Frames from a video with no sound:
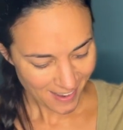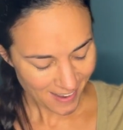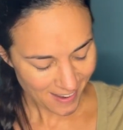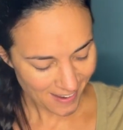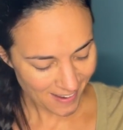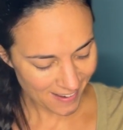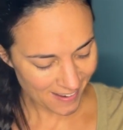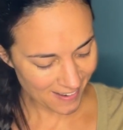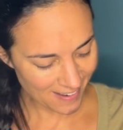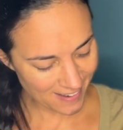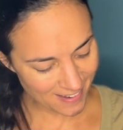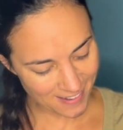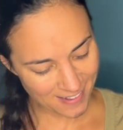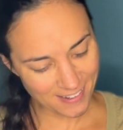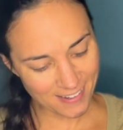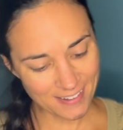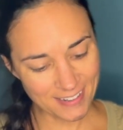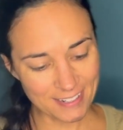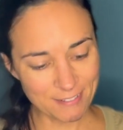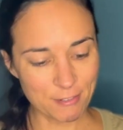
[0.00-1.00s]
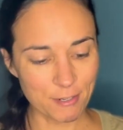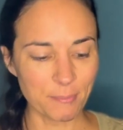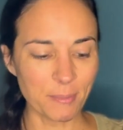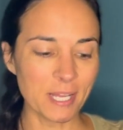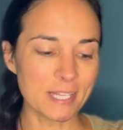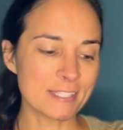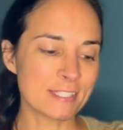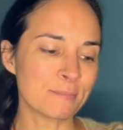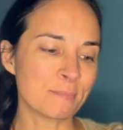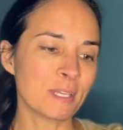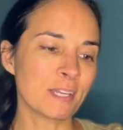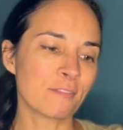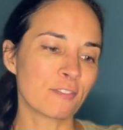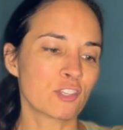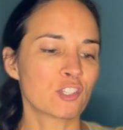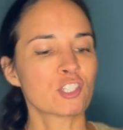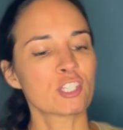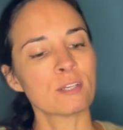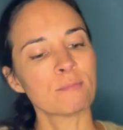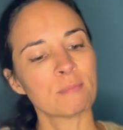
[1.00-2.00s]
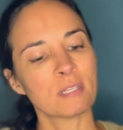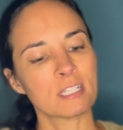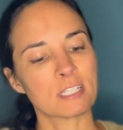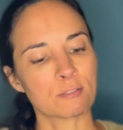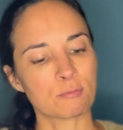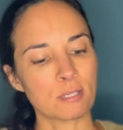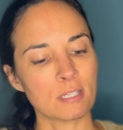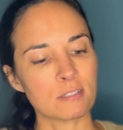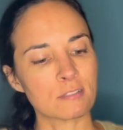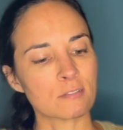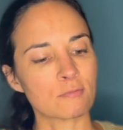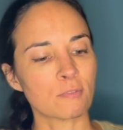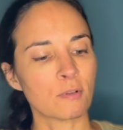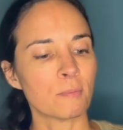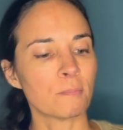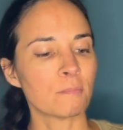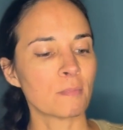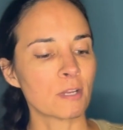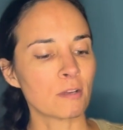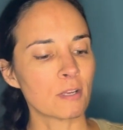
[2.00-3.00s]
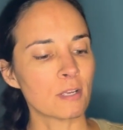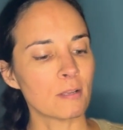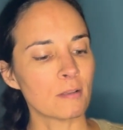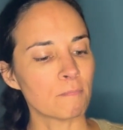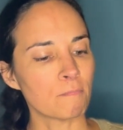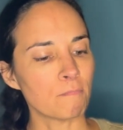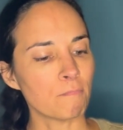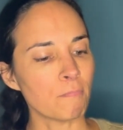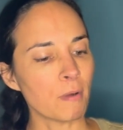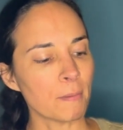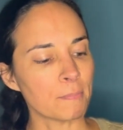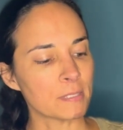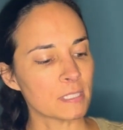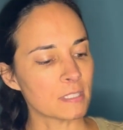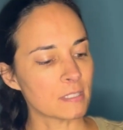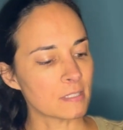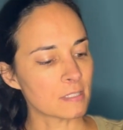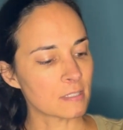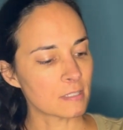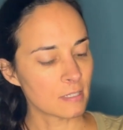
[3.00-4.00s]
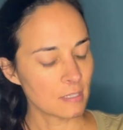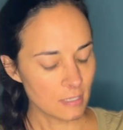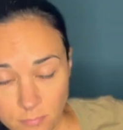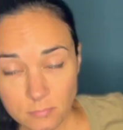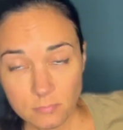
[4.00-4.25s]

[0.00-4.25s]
It reminds me of the chimney sweets from Mary Poppins.